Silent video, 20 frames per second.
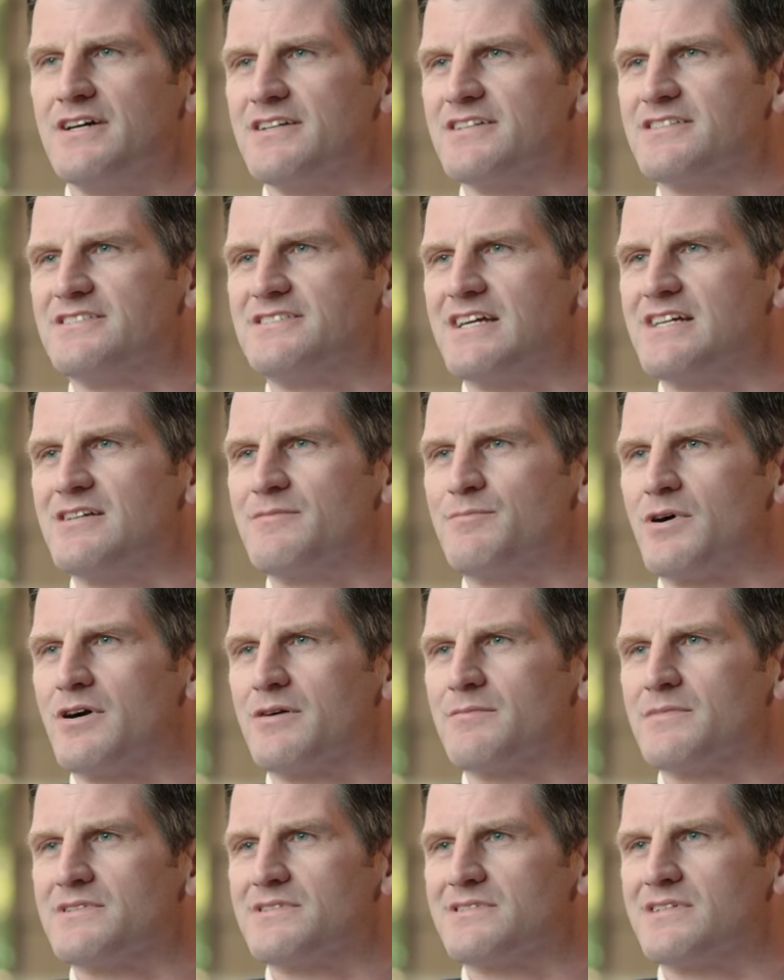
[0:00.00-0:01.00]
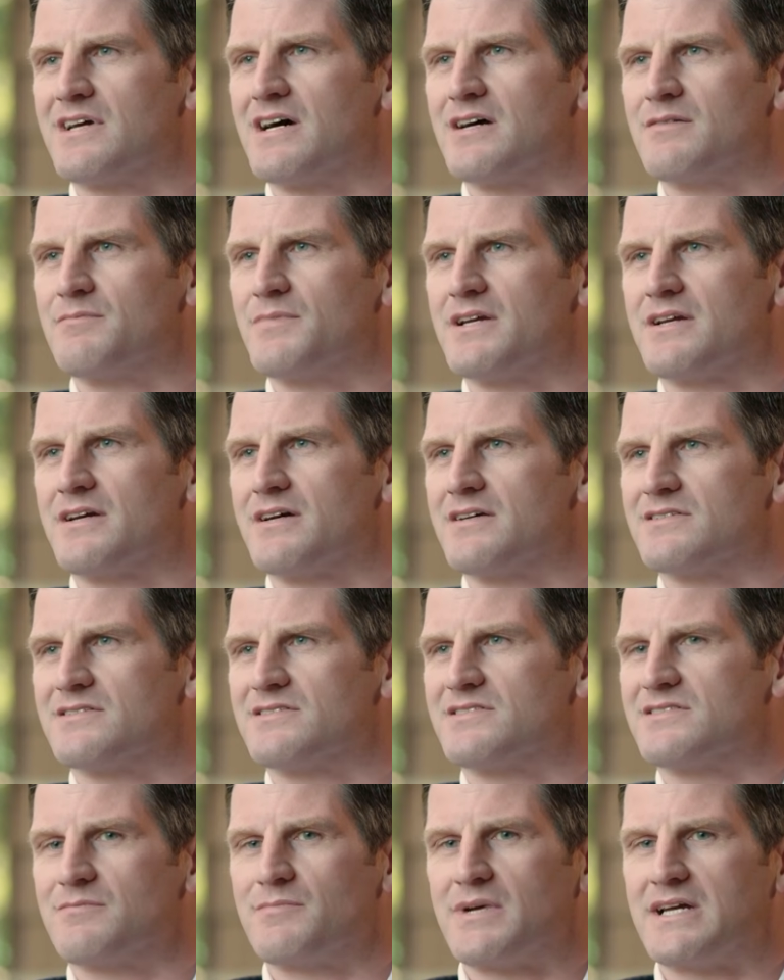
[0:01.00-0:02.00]
The State Department's not, because
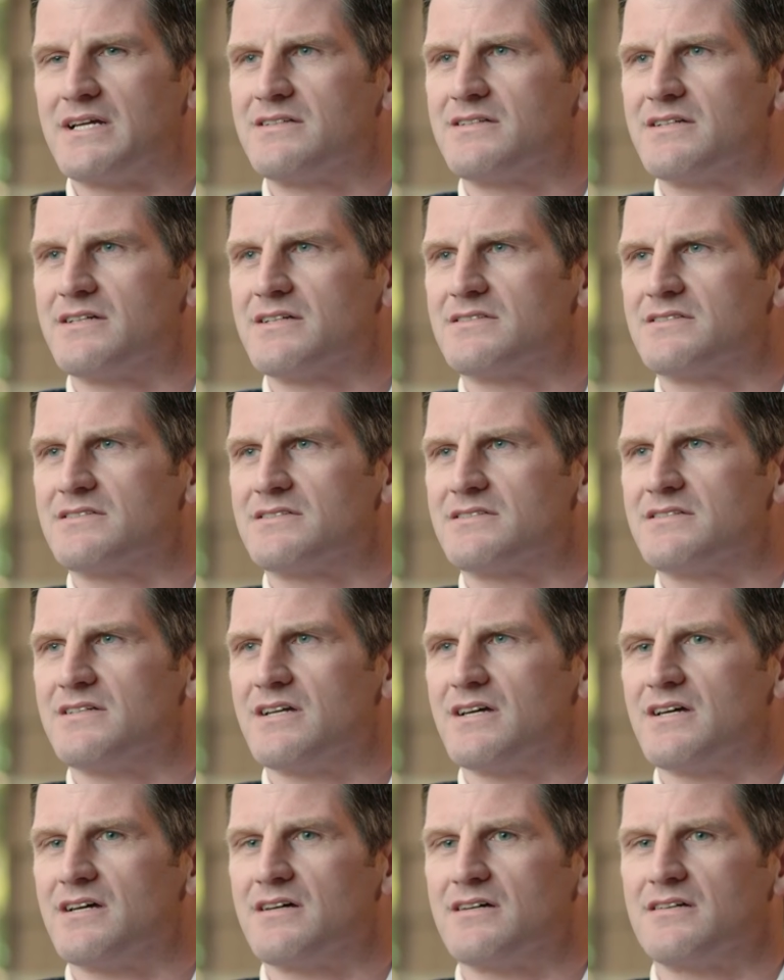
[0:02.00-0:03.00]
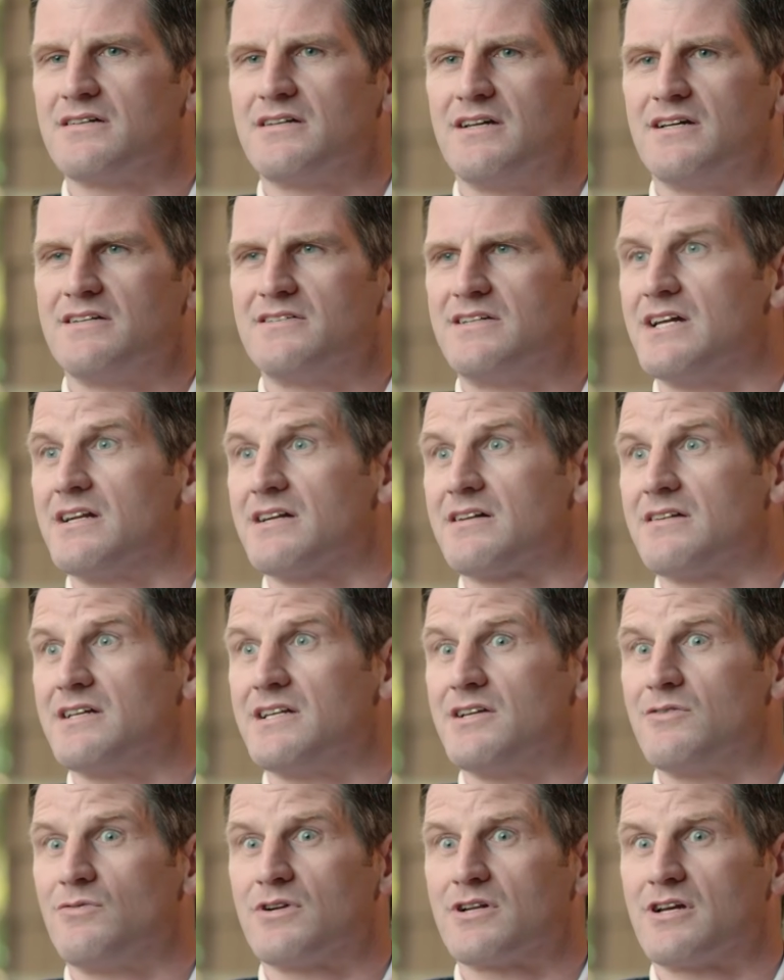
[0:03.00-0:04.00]
it's semantics. Yeah, technically
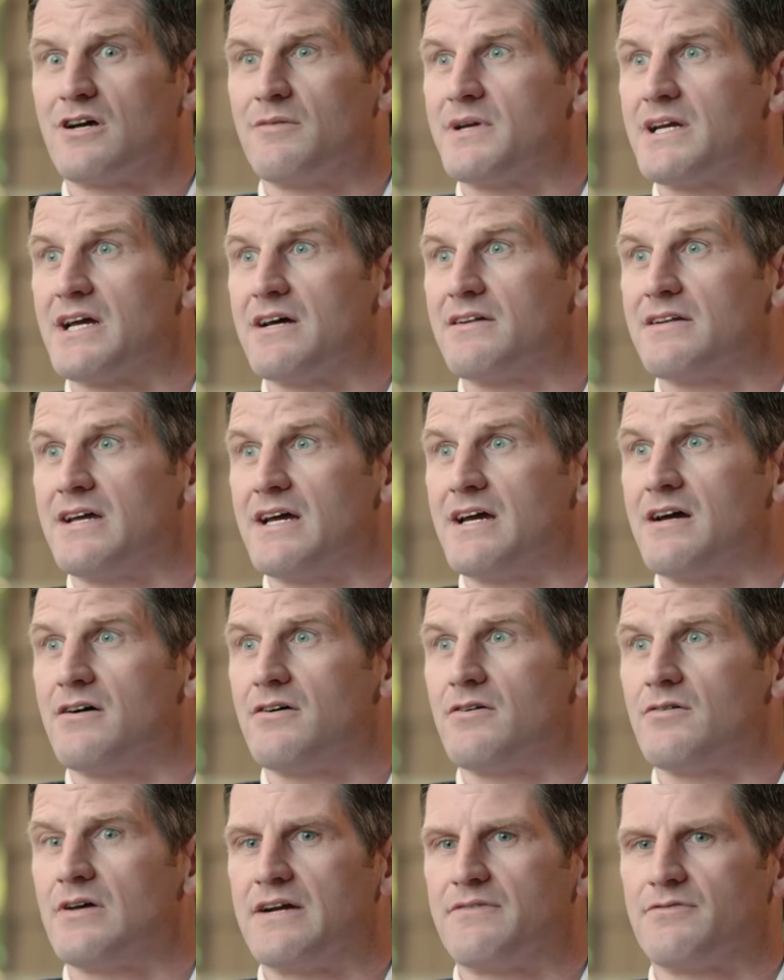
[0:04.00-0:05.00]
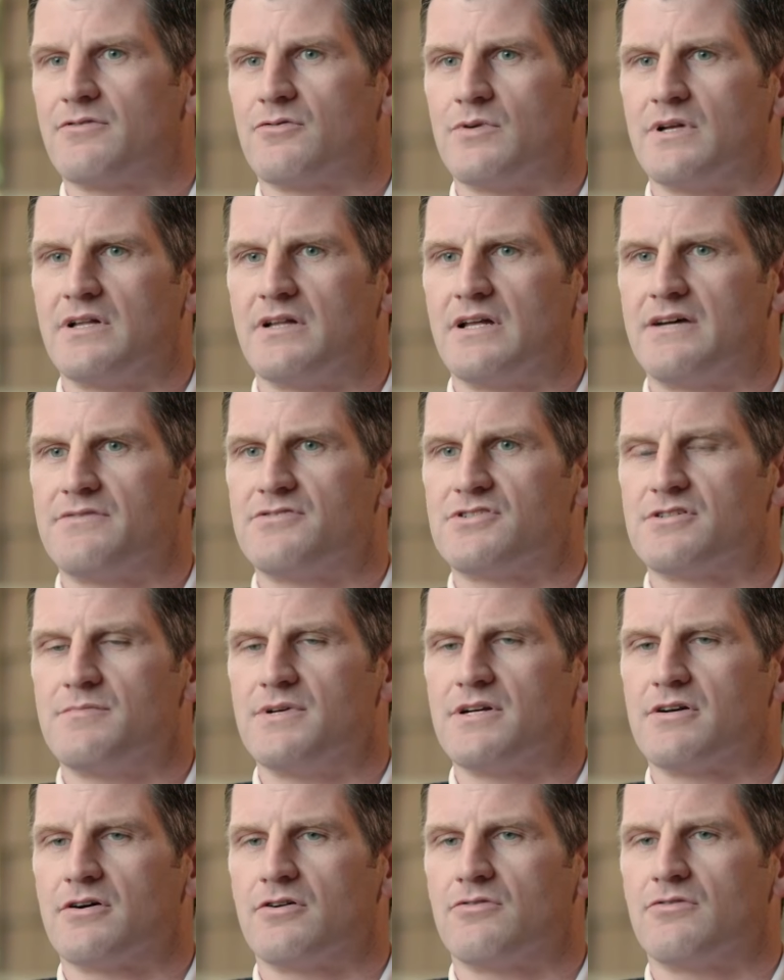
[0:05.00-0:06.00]
anyone coming out now after we left should
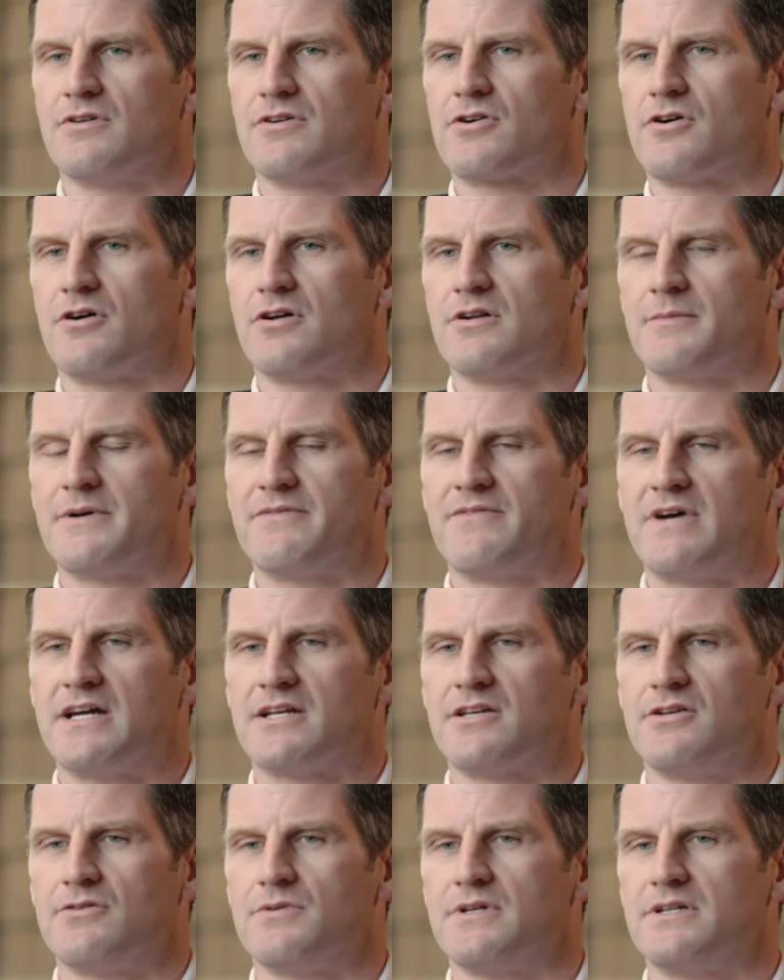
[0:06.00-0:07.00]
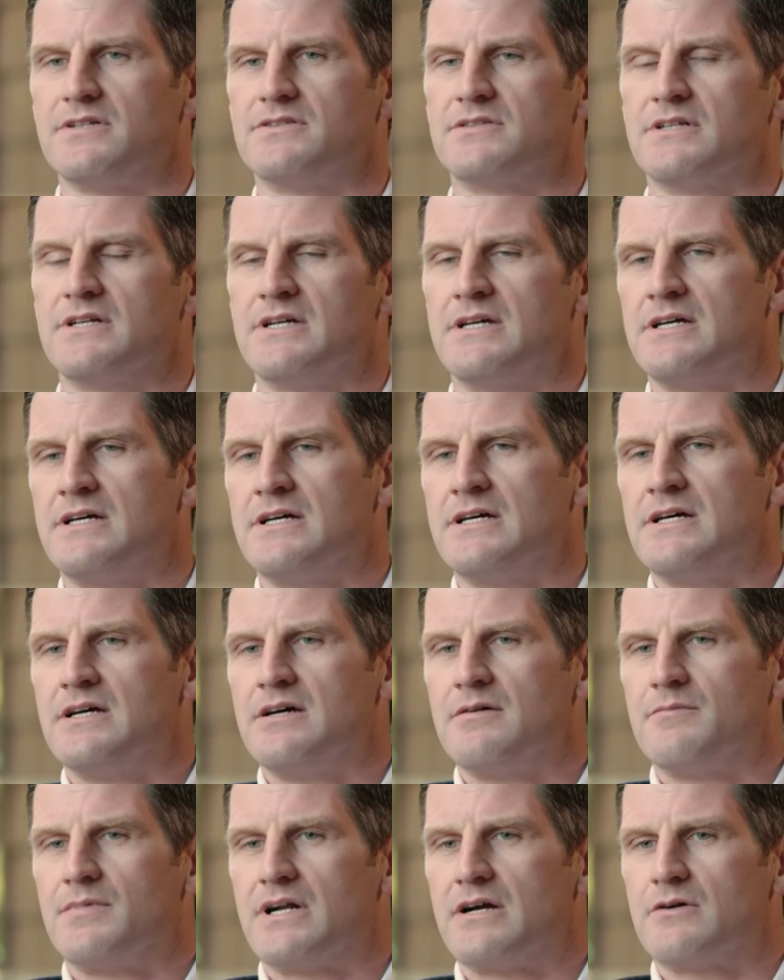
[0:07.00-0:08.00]
be called, they're calling them evacuees.
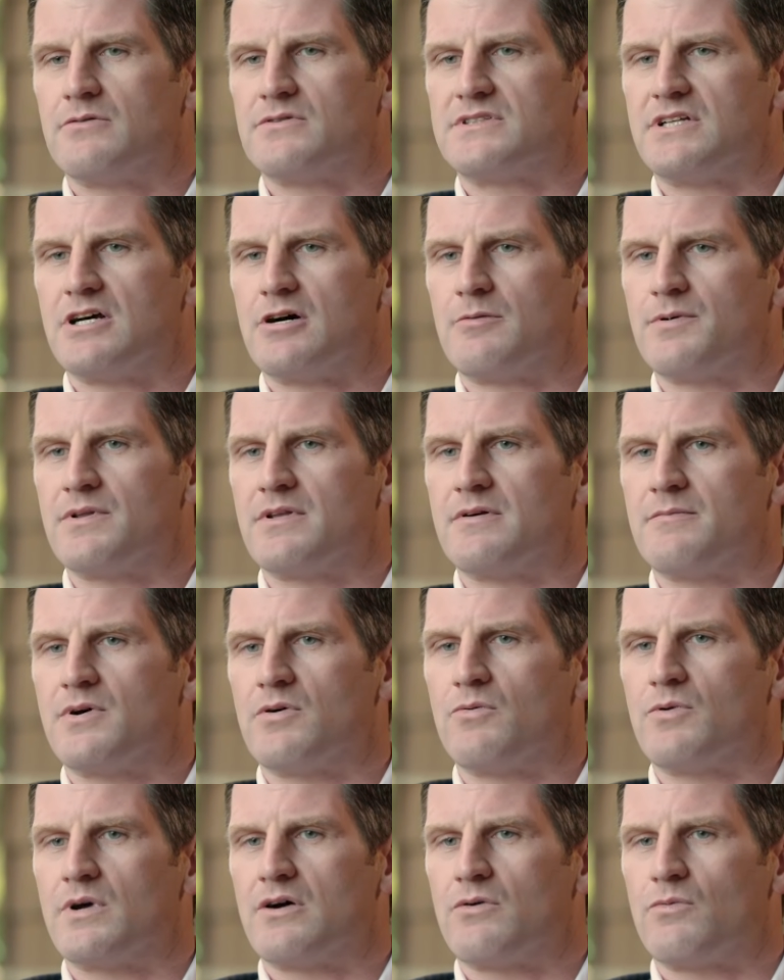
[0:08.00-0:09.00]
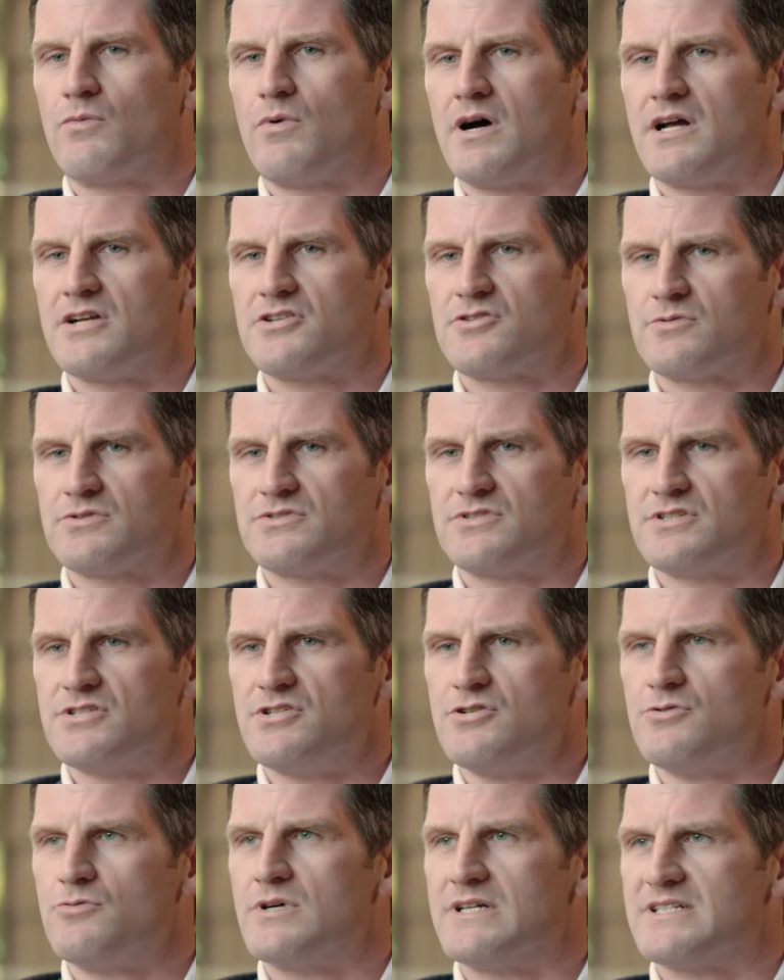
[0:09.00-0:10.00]
But I was helping them, but what I watched was the
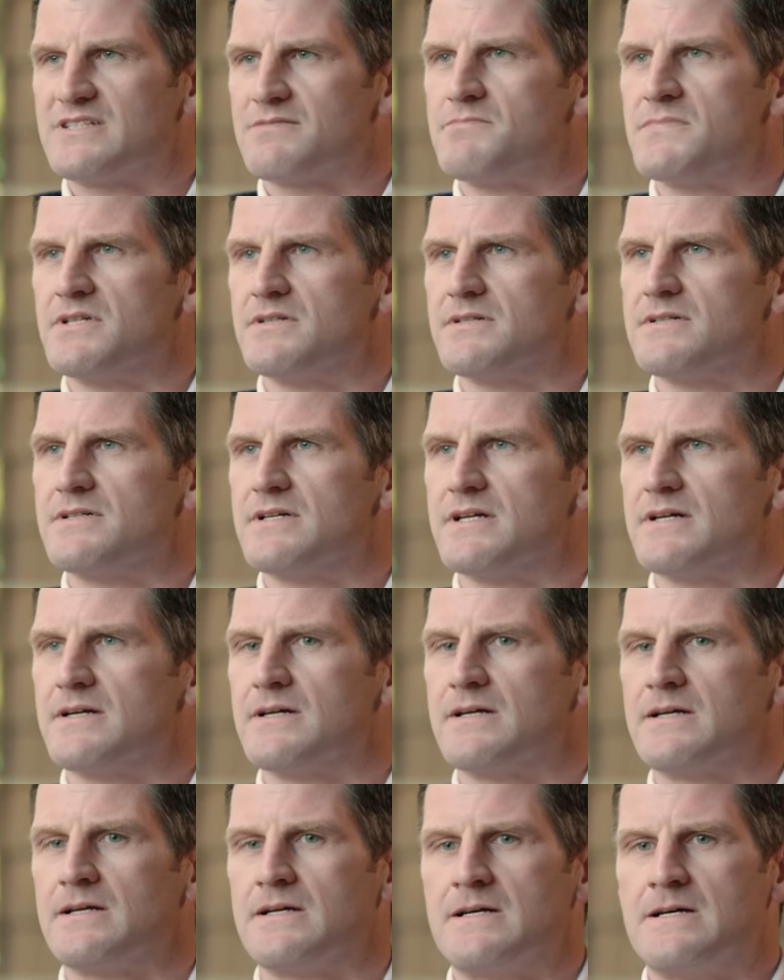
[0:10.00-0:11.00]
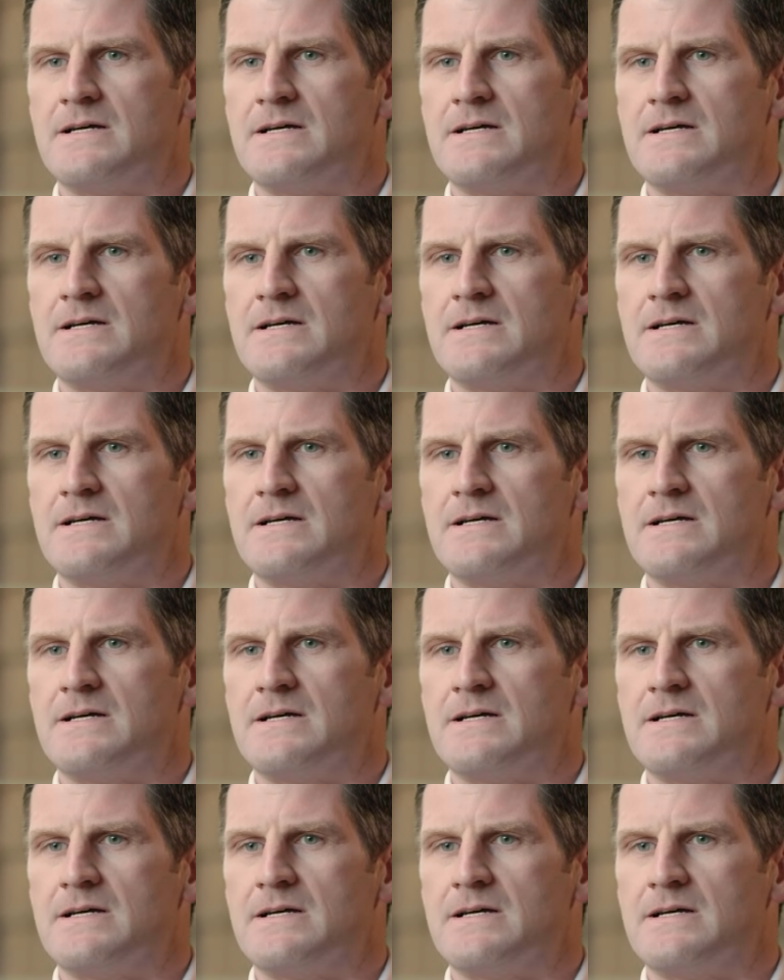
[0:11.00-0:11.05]
U.S. military.